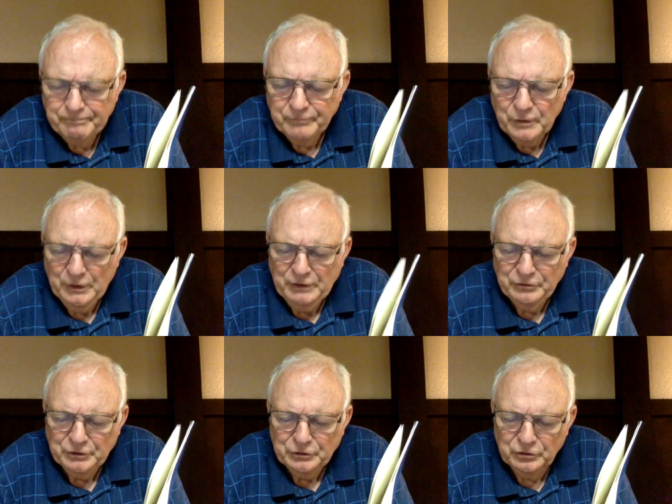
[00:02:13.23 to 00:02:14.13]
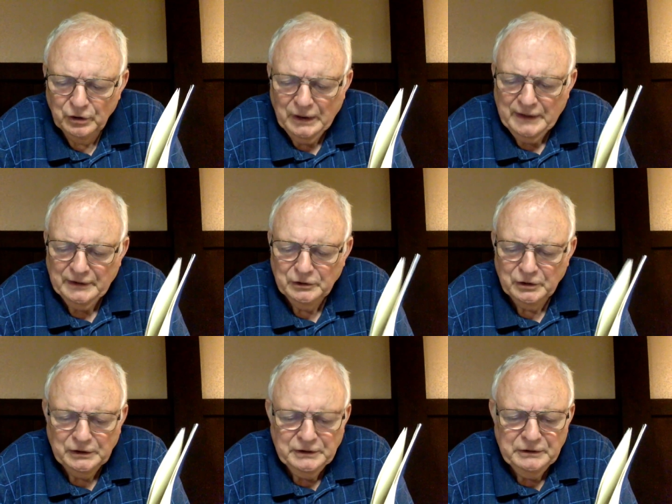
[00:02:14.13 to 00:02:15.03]
You have your lot in
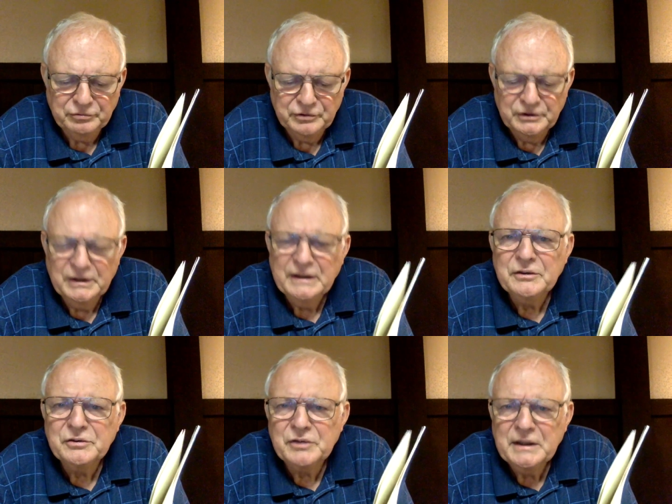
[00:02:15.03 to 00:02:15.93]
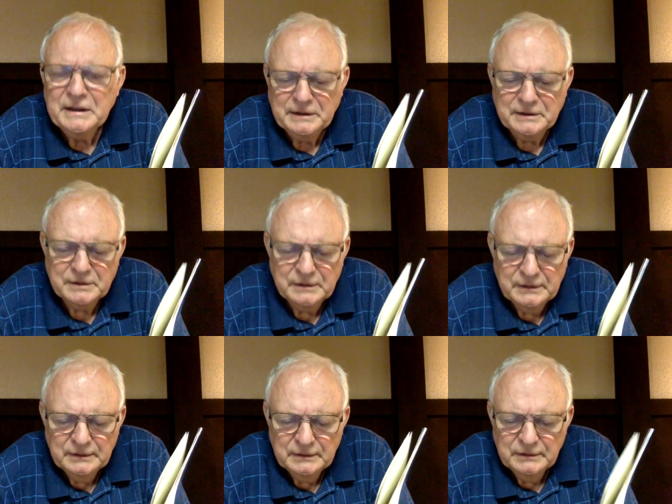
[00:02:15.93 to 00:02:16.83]
life, and that is that.
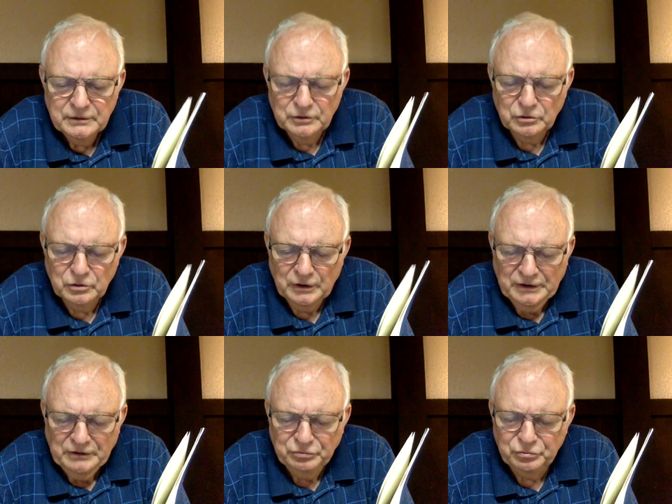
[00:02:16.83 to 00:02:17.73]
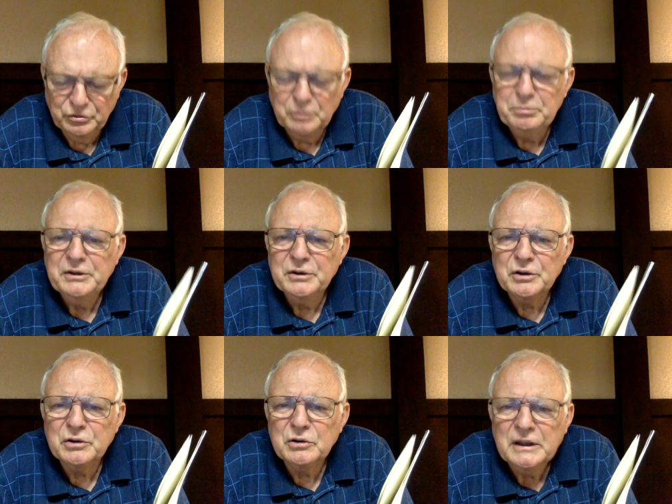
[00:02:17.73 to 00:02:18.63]
Your life will be
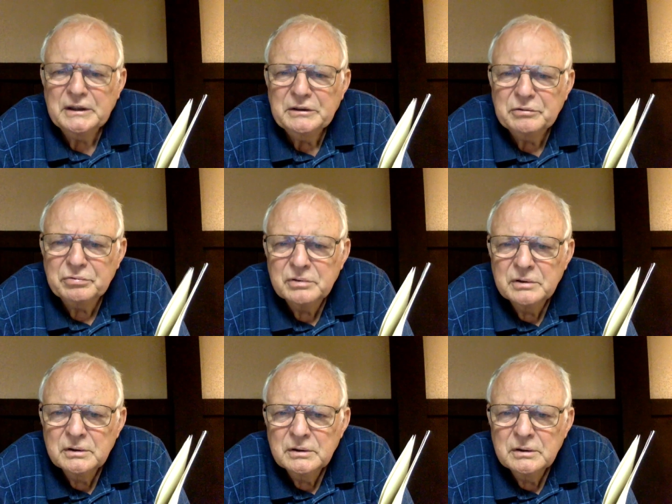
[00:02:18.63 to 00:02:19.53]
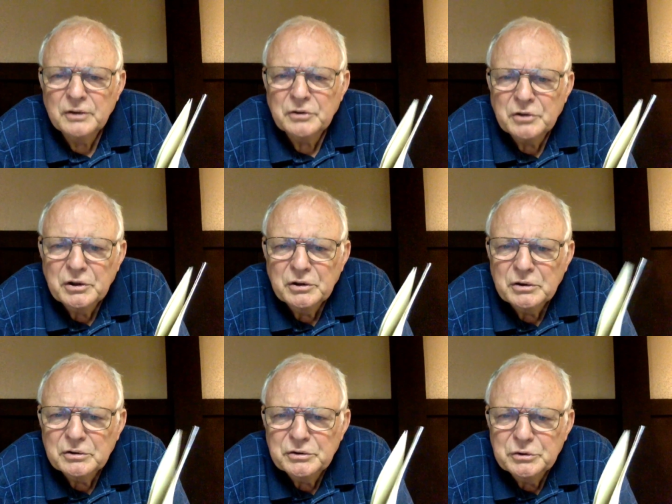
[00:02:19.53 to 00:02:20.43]
your life
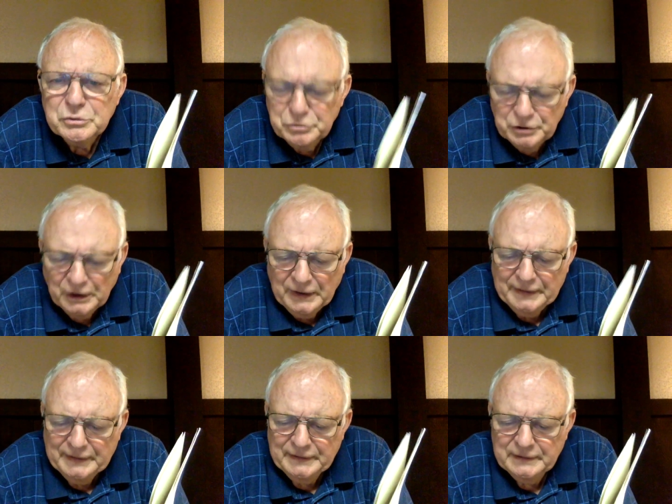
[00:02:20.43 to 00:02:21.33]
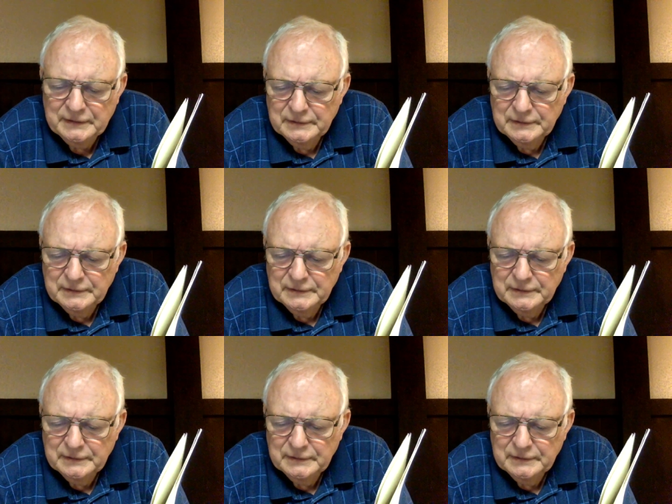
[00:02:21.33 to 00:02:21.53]
until you die